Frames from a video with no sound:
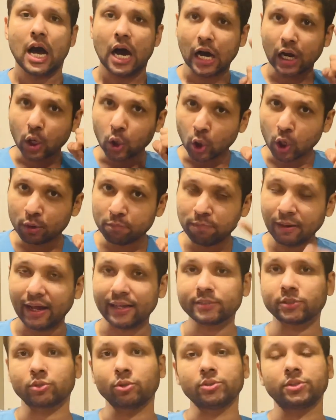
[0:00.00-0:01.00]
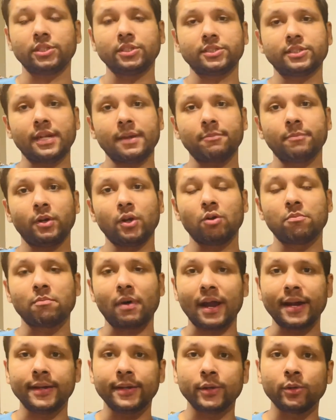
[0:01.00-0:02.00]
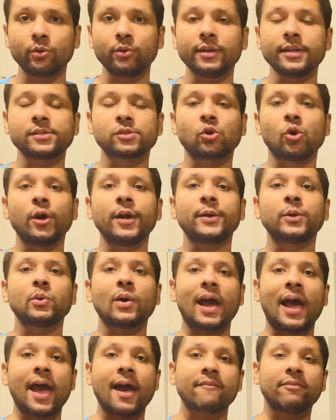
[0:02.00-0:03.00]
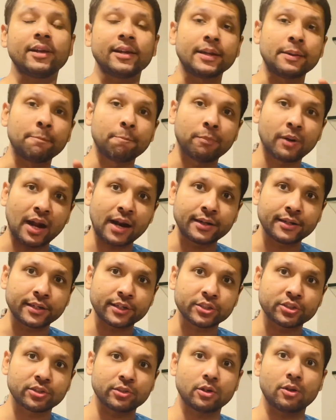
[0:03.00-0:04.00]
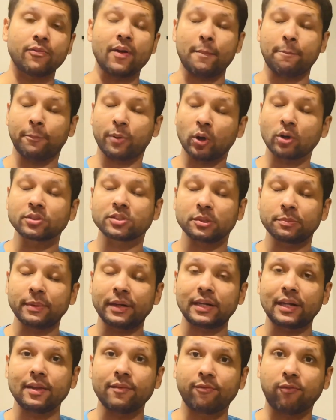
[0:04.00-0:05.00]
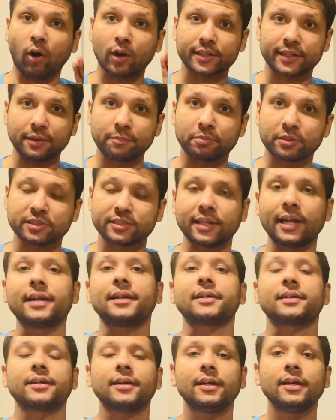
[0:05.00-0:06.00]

A good blastocyst embryo, mind you, is going to have an implantation of approximately 40%.